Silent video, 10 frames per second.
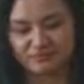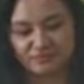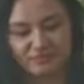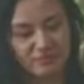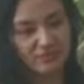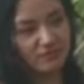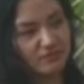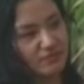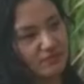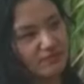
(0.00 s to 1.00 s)

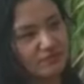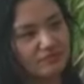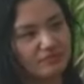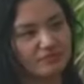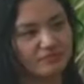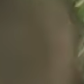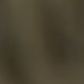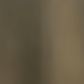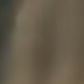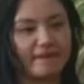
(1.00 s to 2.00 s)

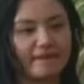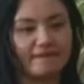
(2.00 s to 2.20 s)
This person isn't speaking.